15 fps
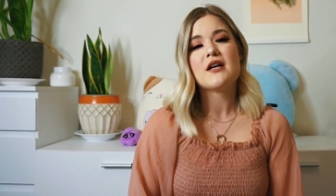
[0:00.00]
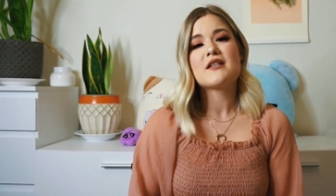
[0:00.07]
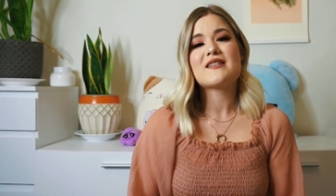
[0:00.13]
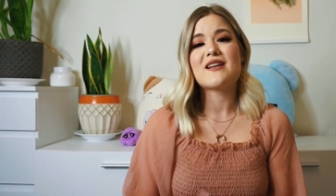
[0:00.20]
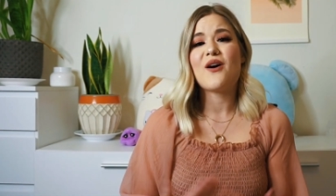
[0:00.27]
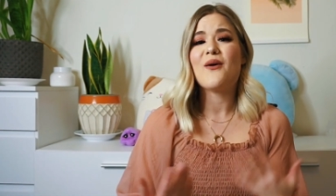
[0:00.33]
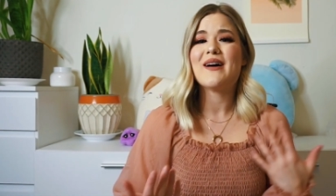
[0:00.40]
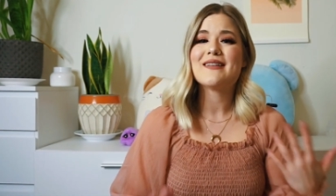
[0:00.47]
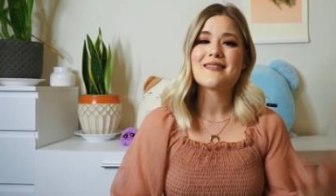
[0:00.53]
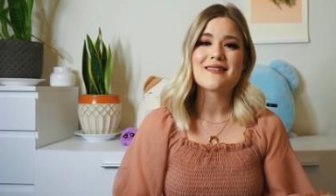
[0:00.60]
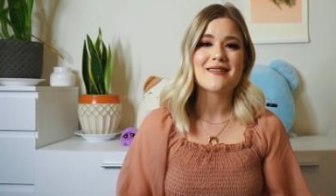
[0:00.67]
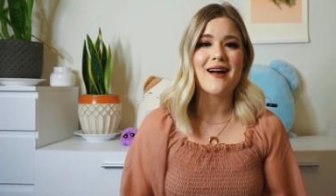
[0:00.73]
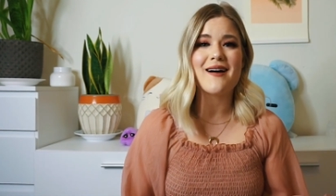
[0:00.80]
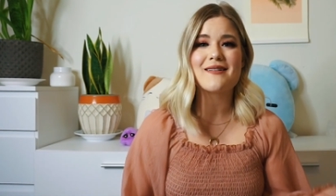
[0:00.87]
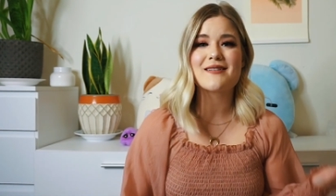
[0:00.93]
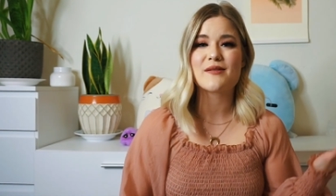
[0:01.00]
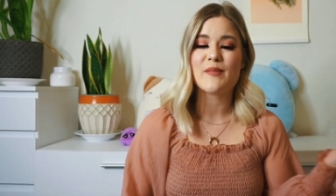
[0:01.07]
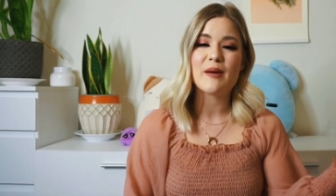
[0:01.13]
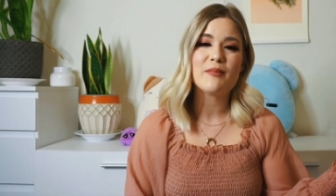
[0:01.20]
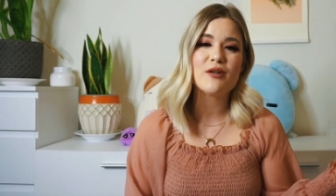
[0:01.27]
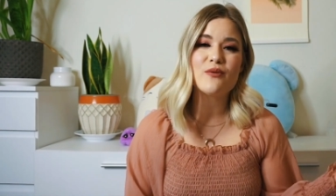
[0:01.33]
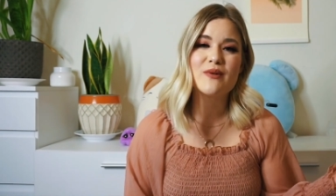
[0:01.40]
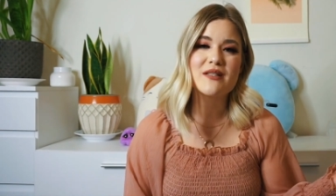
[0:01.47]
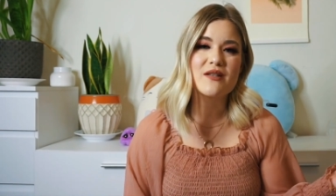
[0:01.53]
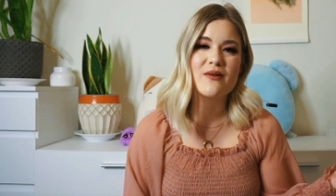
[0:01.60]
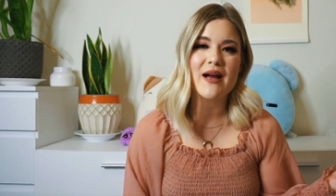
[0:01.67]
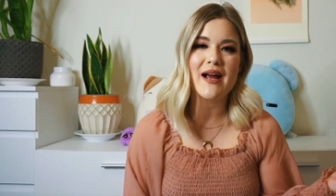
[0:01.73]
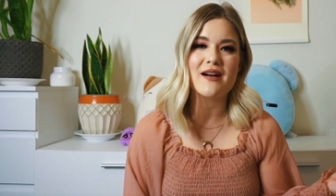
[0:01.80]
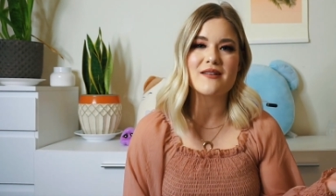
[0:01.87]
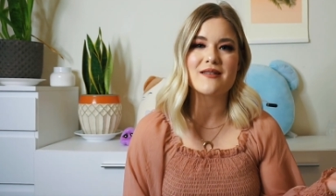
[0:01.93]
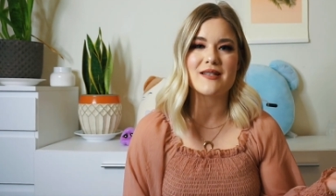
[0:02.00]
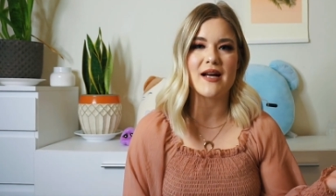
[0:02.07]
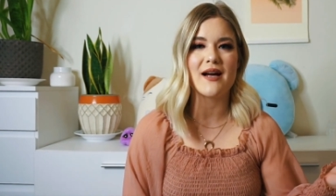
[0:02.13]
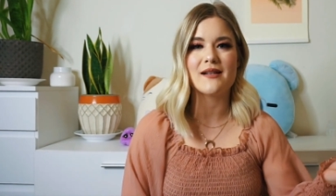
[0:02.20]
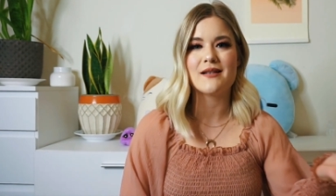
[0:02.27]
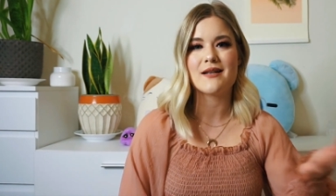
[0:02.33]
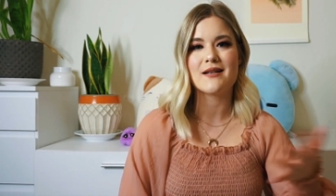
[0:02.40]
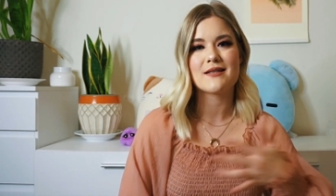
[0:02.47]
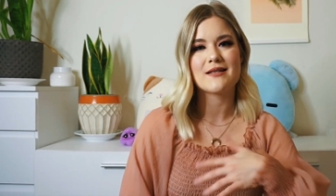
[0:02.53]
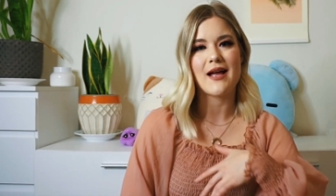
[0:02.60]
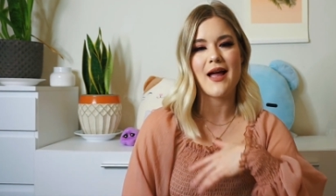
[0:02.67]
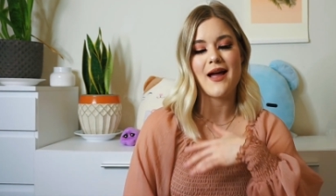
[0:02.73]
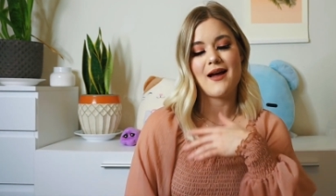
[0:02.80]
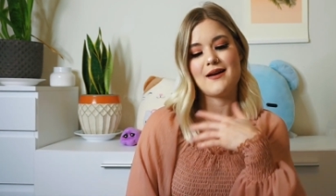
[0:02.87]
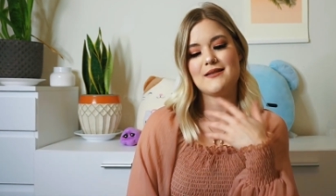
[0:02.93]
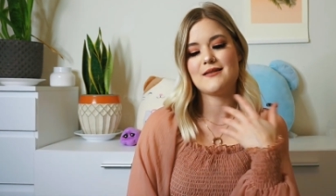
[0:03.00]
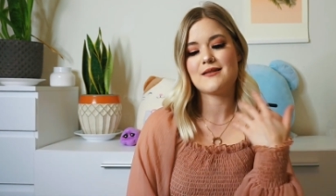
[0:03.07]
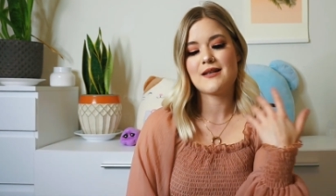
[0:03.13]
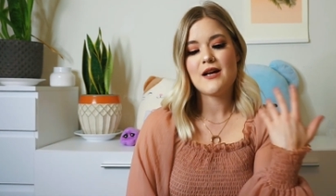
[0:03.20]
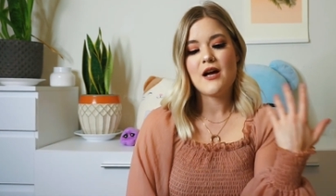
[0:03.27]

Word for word: So it sucks. Maybe you went to a hairstylist and